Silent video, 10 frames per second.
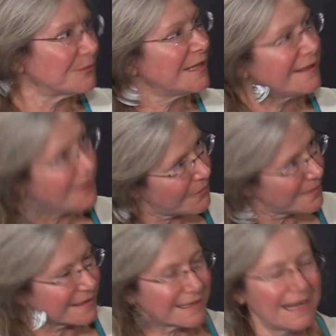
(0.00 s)
We know
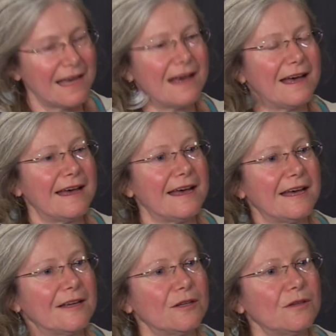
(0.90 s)
this.
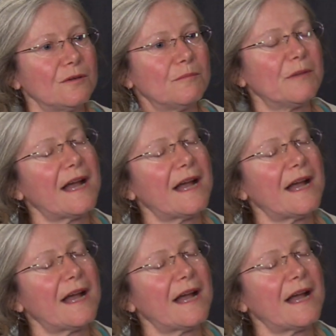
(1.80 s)
But